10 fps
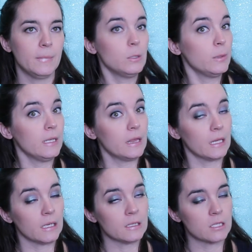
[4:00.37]
beauty
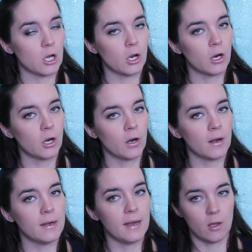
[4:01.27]
things
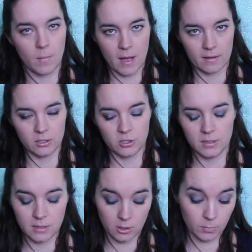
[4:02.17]
are nail
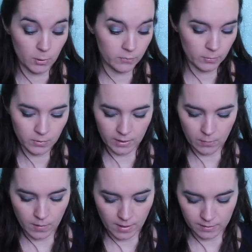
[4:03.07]
polishes, and they're both from
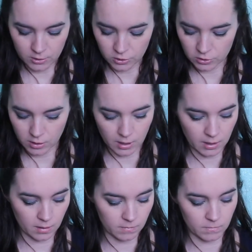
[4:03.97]
Glam Polish.
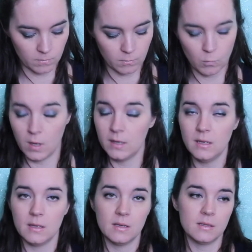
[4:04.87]
One
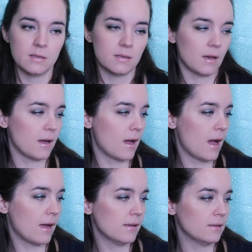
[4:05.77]
is
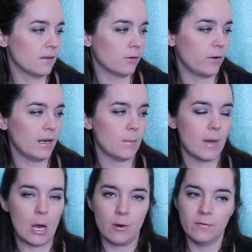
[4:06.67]
Oz the Great and
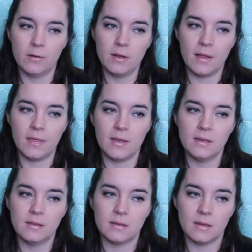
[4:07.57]
Powerful, and
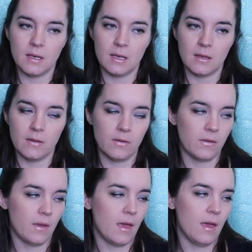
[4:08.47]
this
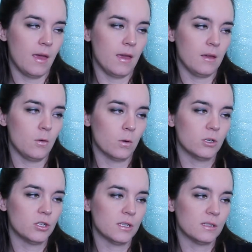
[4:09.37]
is a
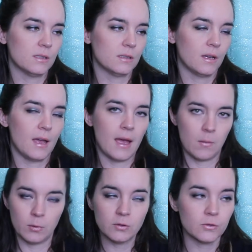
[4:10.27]
gorgeous
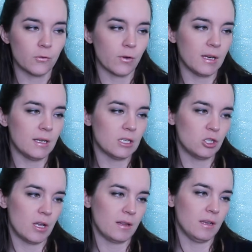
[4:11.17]
emerald green
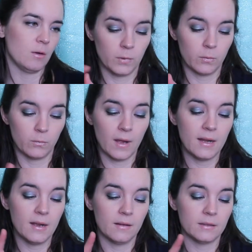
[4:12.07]
jelly with
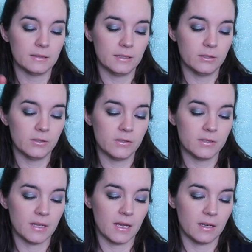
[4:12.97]
red
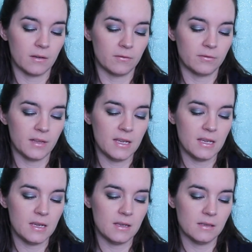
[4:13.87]
glitters and
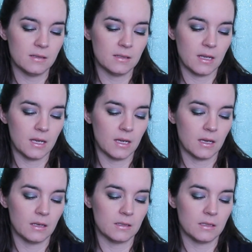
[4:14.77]
flakies,
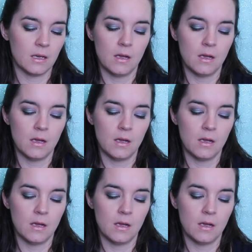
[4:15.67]
and